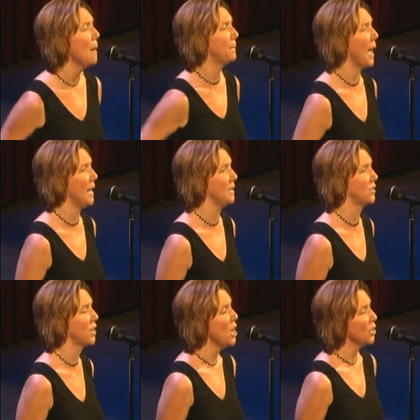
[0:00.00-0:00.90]
pens
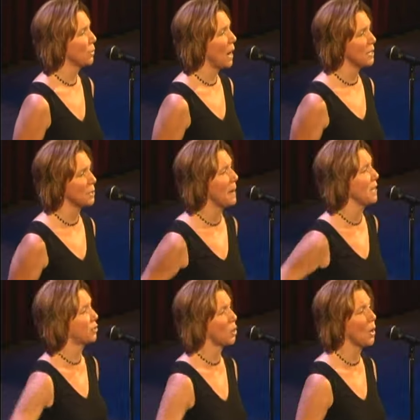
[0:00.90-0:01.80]
to write as many
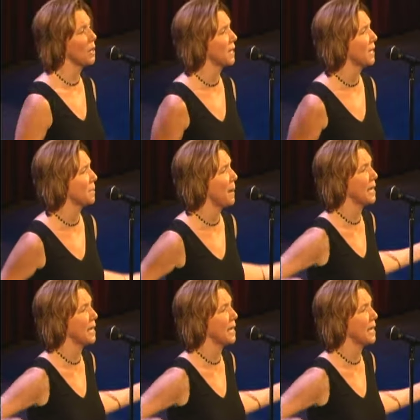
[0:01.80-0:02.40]
stories in as many